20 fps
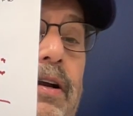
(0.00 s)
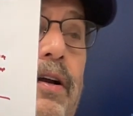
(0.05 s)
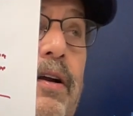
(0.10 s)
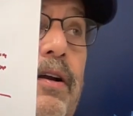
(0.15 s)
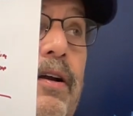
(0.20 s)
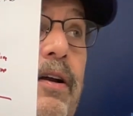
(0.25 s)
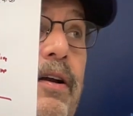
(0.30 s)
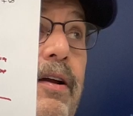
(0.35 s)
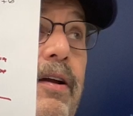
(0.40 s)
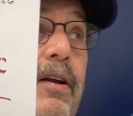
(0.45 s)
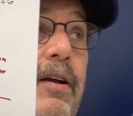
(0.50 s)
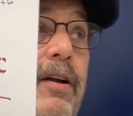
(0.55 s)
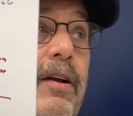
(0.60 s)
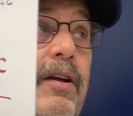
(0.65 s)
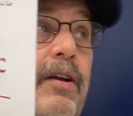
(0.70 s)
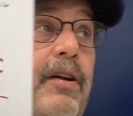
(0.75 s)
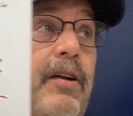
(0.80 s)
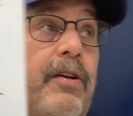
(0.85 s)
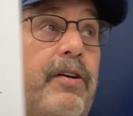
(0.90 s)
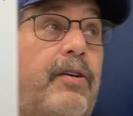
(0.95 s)

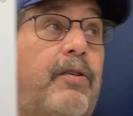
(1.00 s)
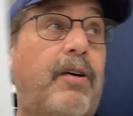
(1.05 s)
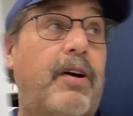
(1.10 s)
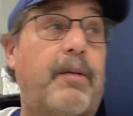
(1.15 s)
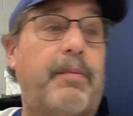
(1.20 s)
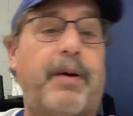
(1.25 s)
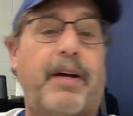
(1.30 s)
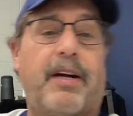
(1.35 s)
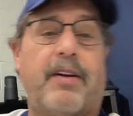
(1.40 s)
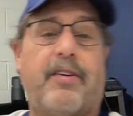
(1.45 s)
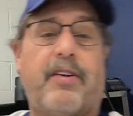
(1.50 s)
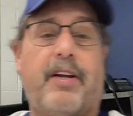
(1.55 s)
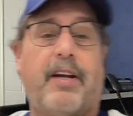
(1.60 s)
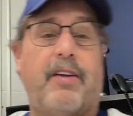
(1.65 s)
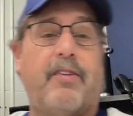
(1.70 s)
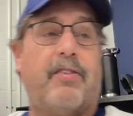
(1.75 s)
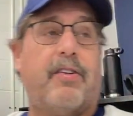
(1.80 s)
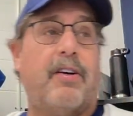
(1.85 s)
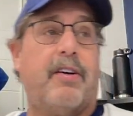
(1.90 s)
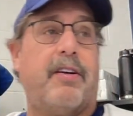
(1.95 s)
Do you want to be on
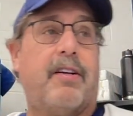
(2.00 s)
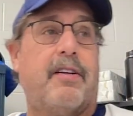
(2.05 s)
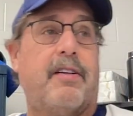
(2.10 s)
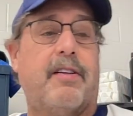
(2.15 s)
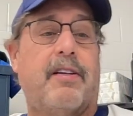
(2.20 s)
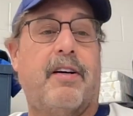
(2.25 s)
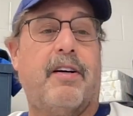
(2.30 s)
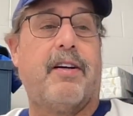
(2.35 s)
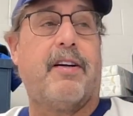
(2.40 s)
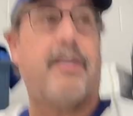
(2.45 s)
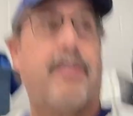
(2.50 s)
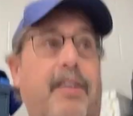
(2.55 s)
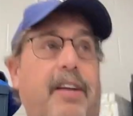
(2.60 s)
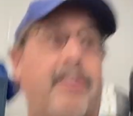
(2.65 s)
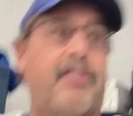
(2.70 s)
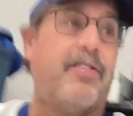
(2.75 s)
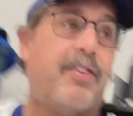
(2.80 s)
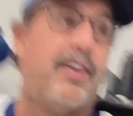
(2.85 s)
today's, look, it's